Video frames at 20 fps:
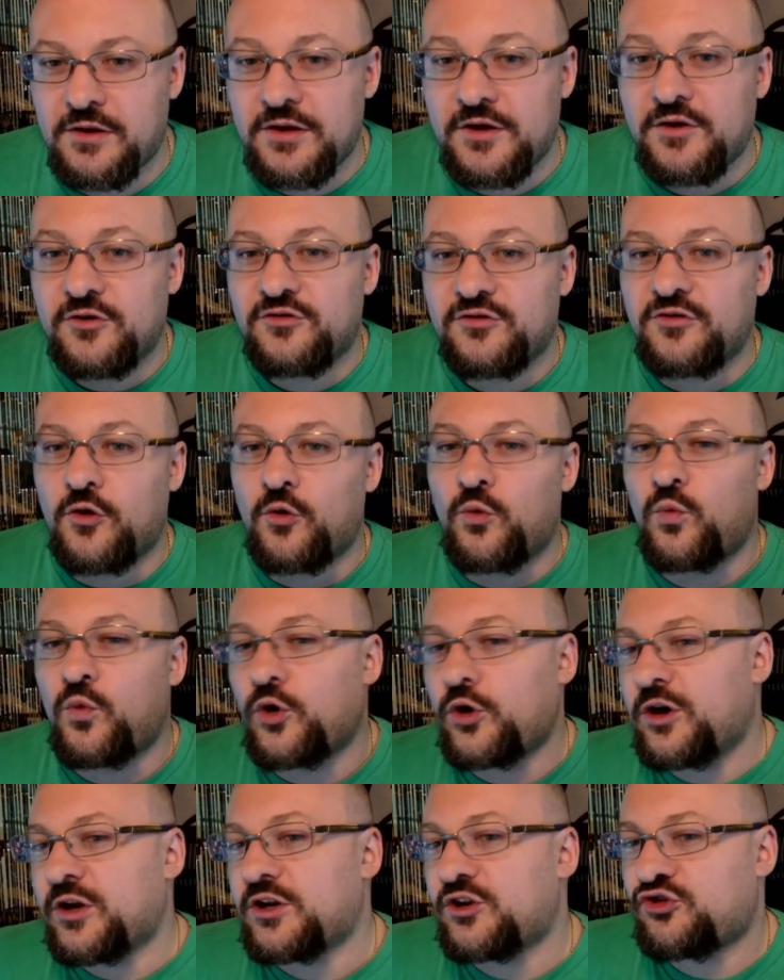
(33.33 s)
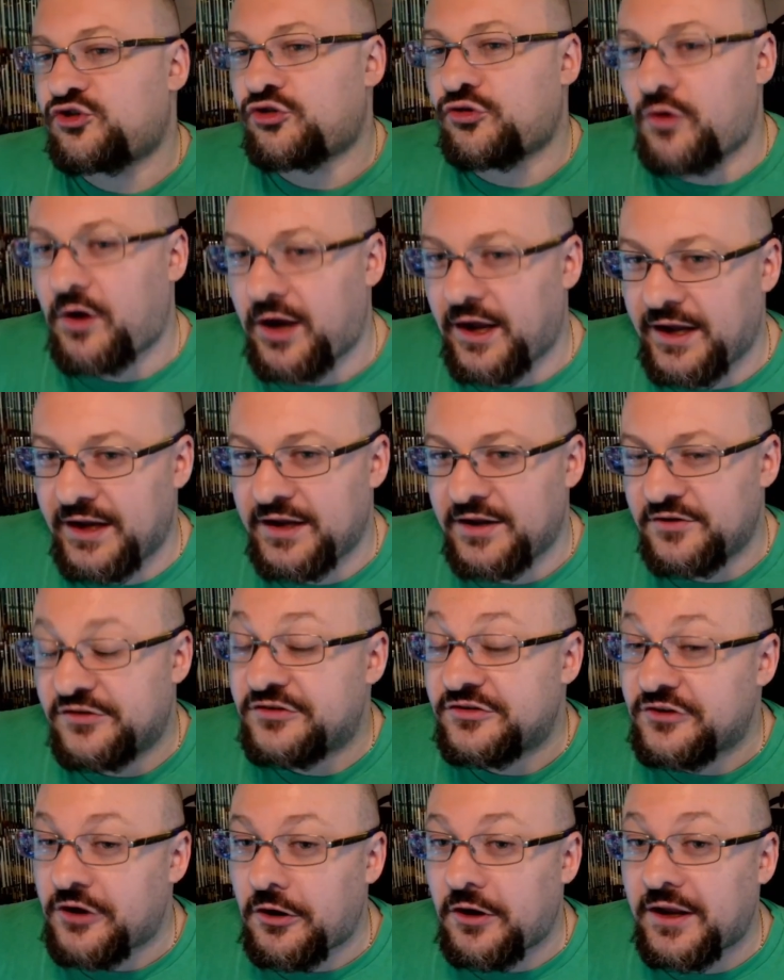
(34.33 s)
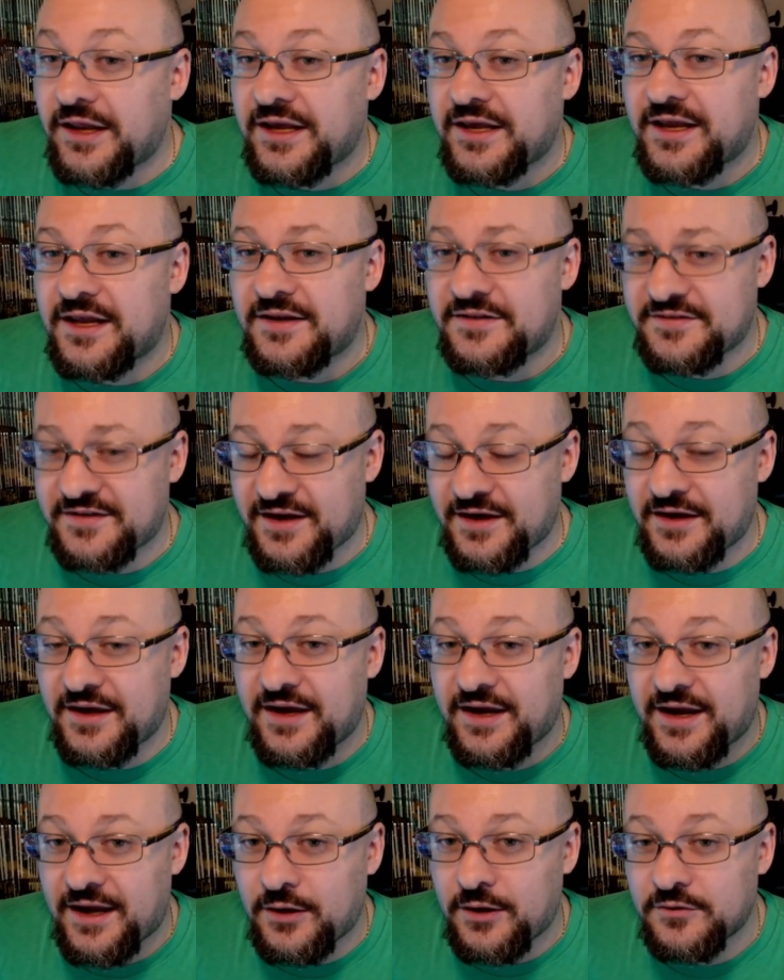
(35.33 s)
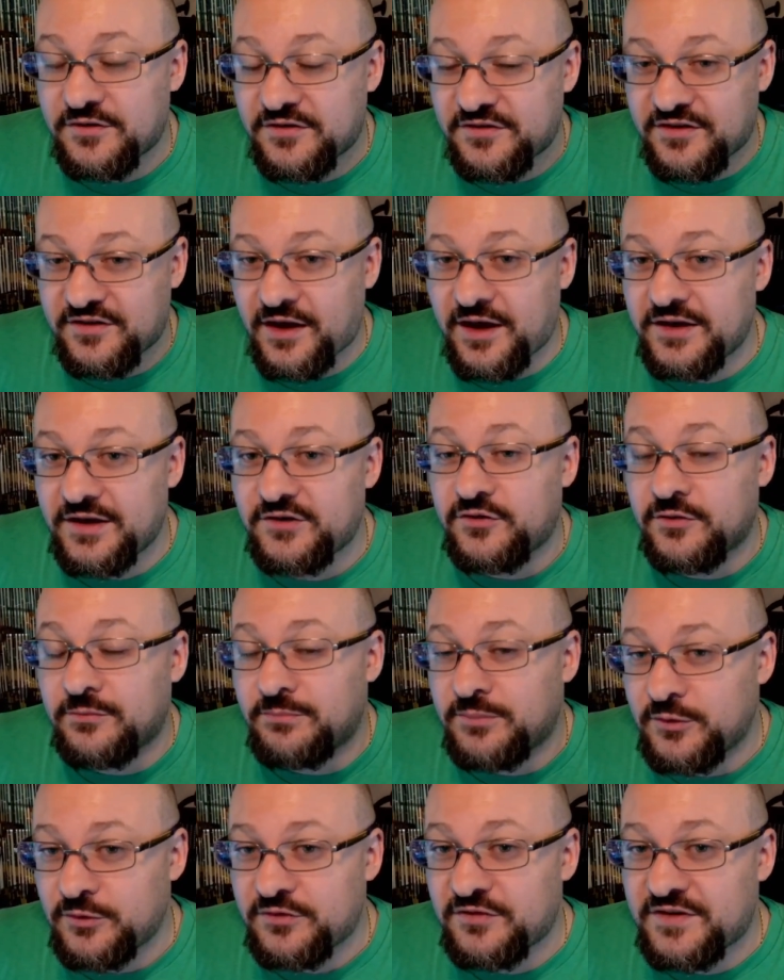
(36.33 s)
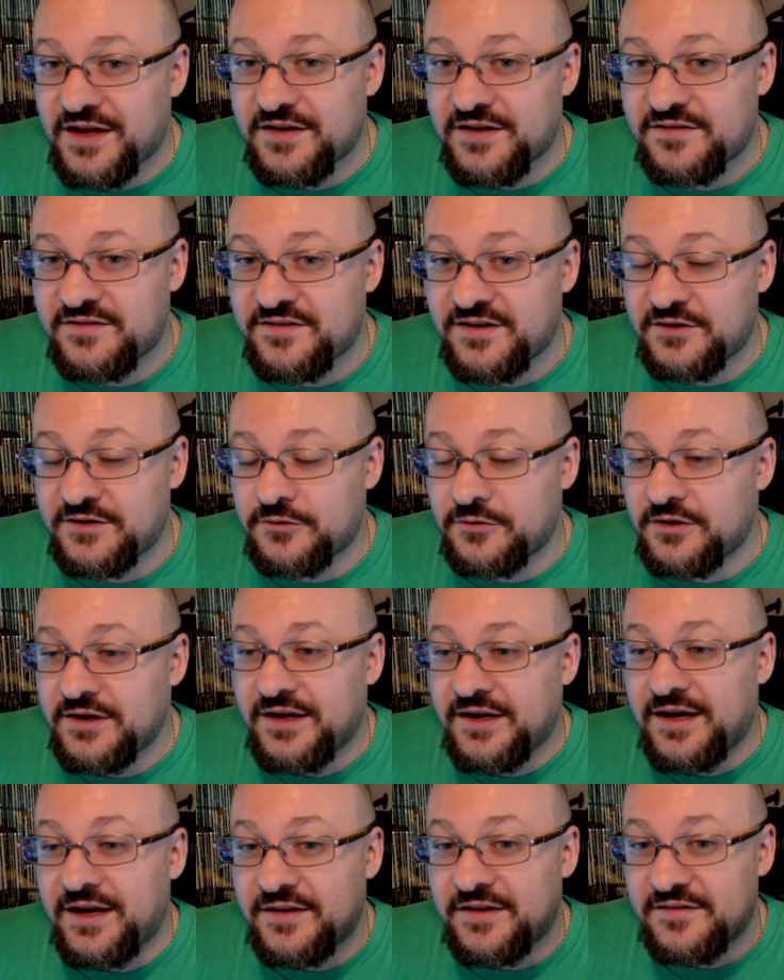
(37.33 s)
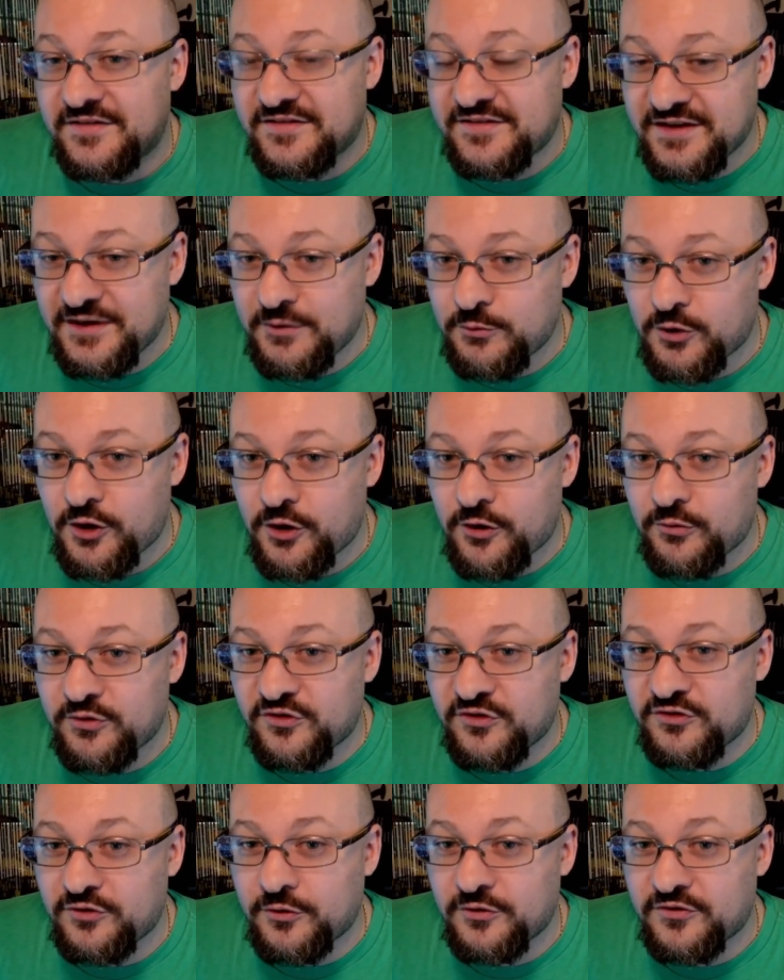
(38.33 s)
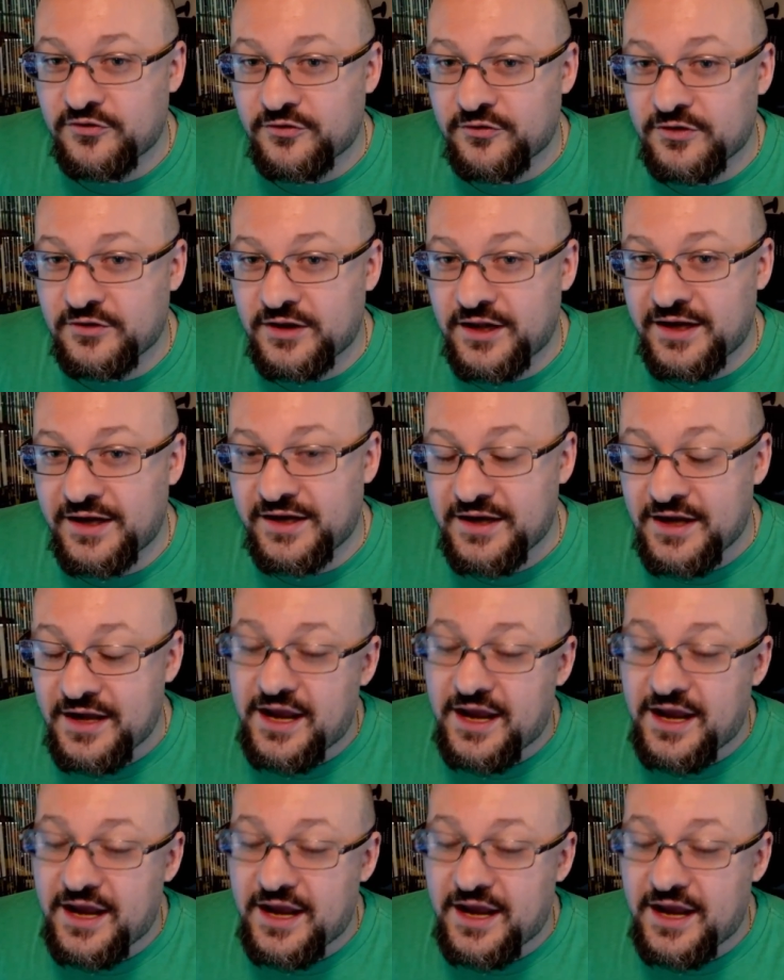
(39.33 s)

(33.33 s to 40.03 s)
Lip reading: so we're going to try installing an antenna outside to boost that signal and see what our results are like,